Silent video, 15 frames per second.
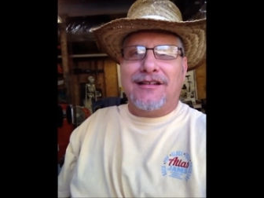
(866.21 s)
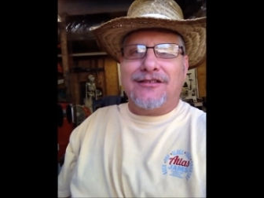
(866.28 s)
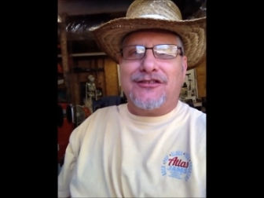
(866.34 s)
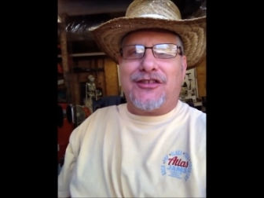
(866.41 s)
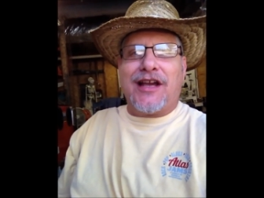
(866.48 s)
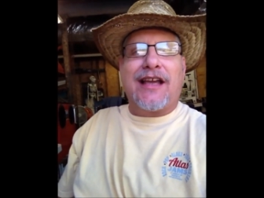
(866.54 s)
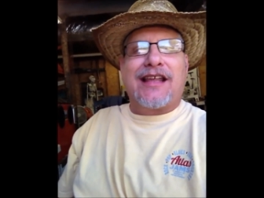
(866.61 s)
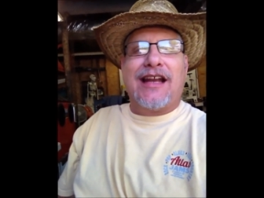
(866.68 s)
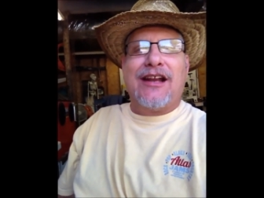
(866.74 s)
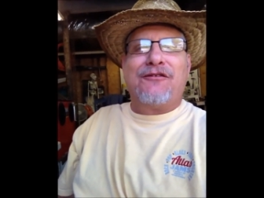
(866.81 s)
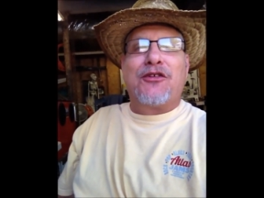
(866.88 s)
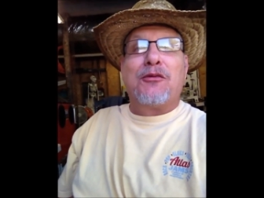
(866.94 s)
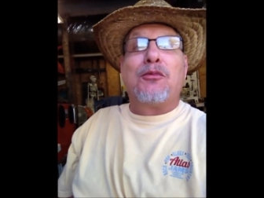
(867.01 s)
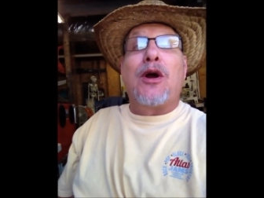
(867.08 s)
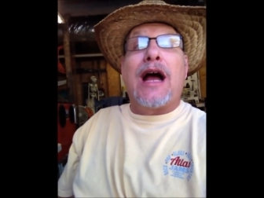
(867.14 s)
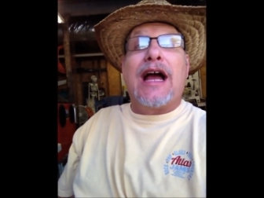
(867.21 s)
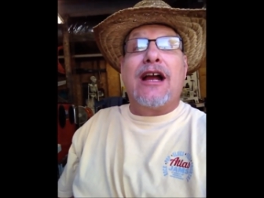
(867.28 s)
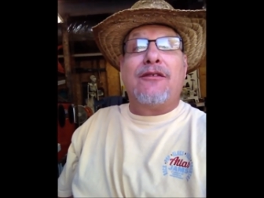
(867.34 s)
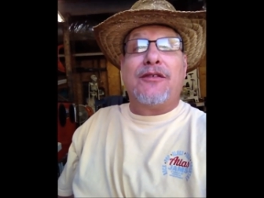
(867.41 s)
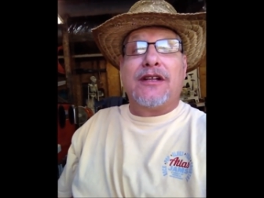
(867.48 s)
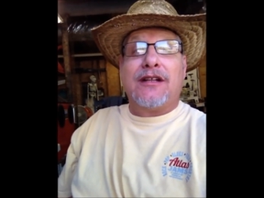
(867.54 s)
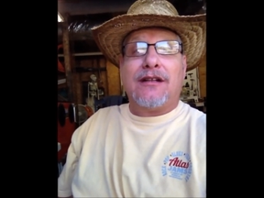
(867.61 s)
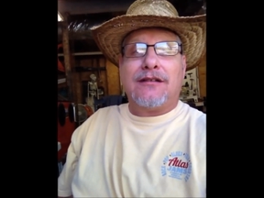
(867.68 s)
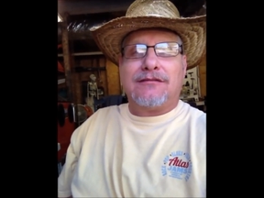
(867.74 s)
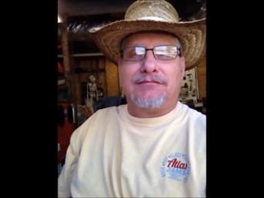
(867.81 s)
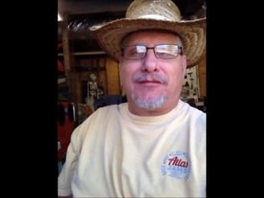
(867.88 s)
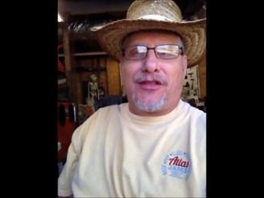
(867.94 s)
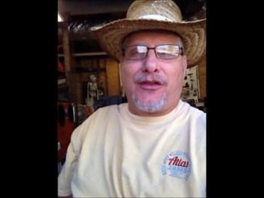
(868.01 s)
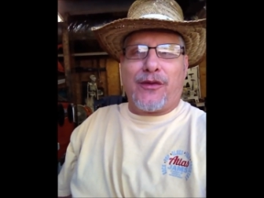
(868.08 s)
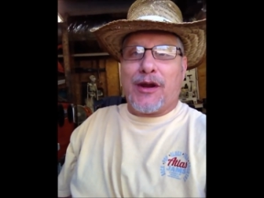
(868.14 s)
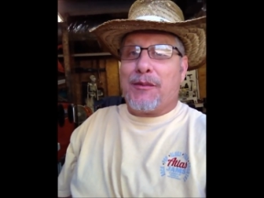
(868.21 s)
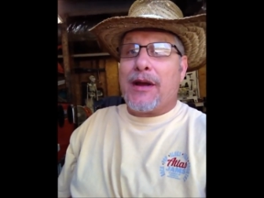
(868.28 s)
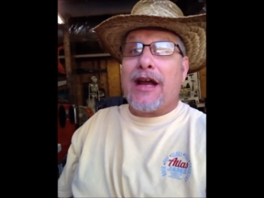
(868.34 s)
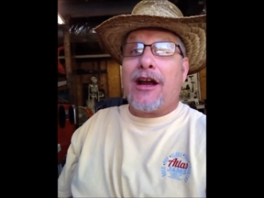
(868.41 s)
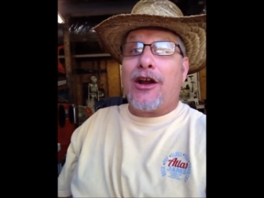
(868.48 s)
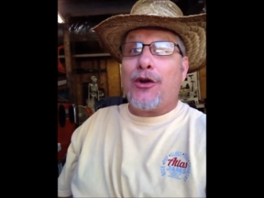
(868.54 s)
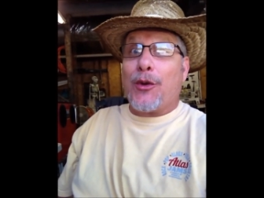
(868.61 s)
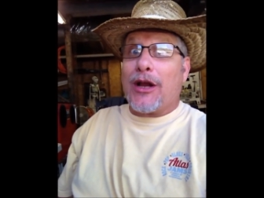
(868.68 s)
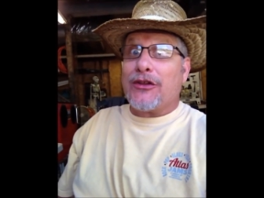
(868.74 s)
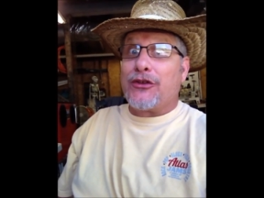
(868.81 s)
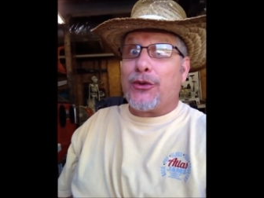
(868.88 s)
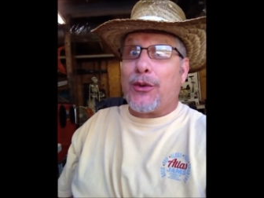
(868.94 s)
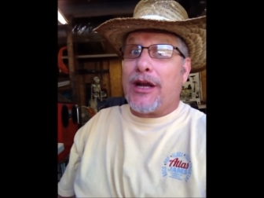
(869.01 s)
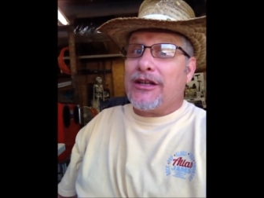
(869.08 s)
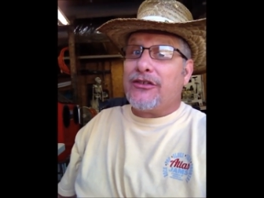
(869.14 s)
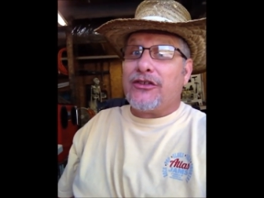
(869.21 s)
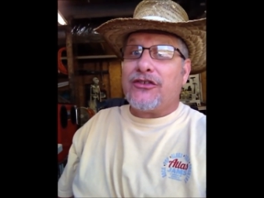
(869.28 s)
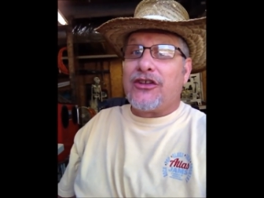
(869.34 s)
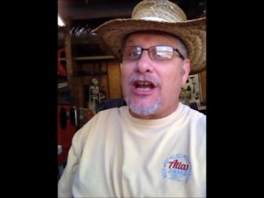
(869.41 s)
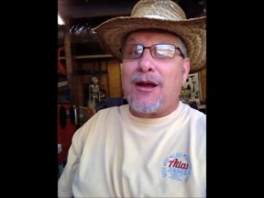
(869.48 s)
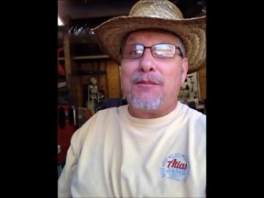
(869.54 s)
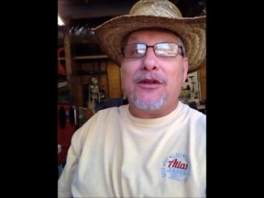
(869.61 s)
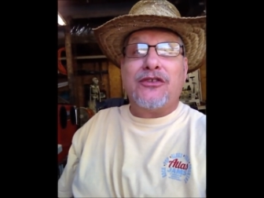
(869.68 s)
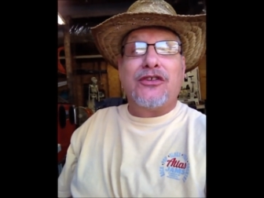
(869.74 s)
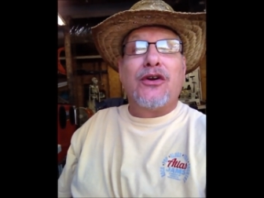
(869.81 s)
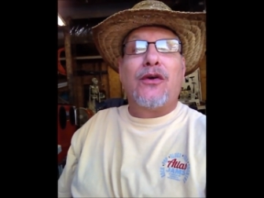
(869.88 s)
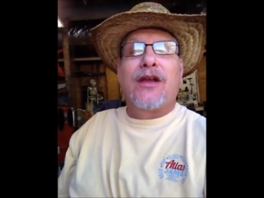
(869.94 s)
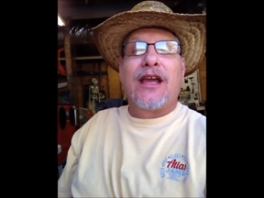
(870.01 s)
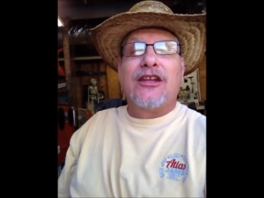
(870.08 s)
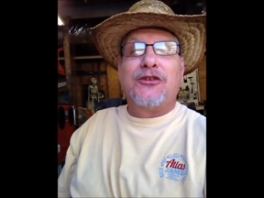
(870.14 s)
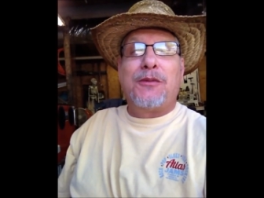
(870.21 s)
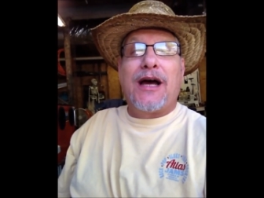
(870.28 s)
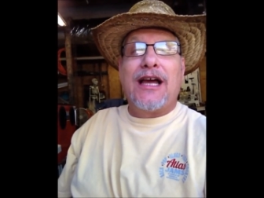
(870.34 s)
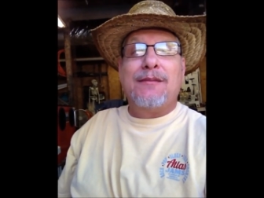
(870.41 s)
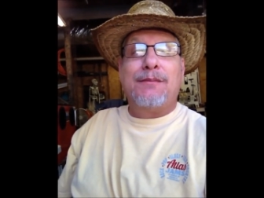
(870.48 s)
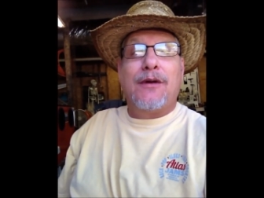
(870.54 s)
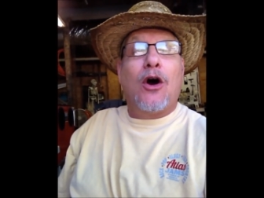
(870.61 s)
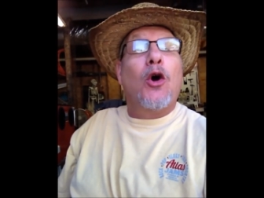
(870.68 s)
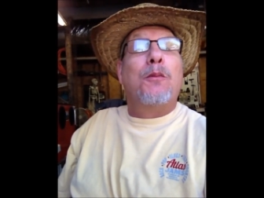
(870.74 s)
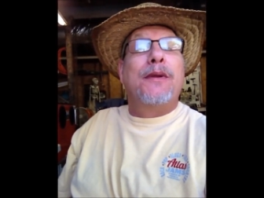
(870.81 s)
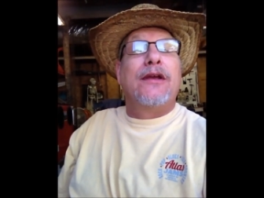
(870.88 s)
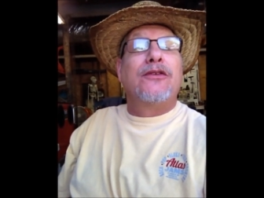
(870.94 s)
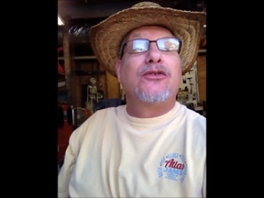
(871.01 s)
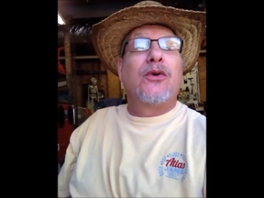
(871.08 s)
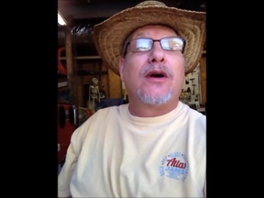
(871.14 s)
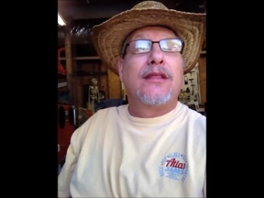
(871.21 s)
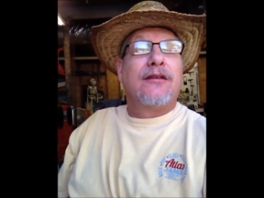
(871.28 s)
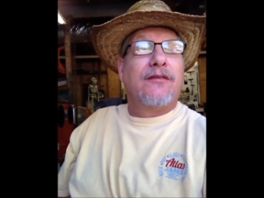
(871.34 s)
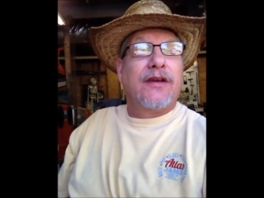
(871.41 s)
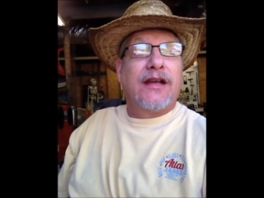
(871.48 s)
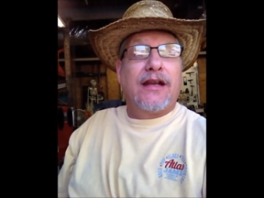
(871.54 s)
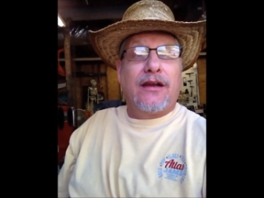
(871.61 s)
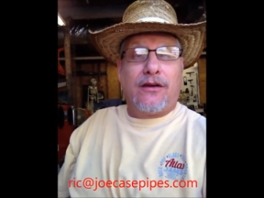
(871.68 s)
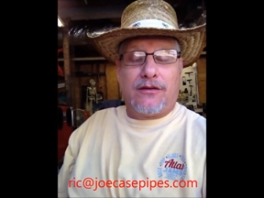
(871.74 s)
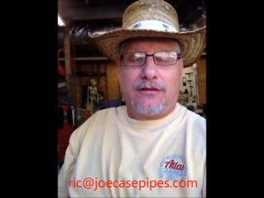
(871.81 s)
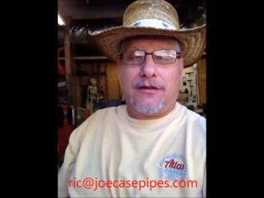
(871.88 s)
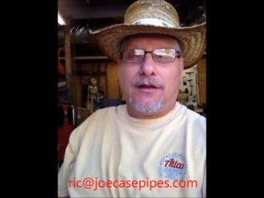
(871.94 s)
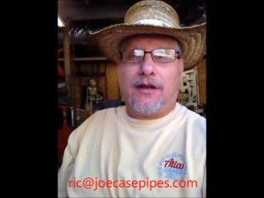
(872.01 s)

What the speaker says: Checking in from Briarville, the repair and restoration shop at Joe Case Pipe. Hope you enjoyed the video.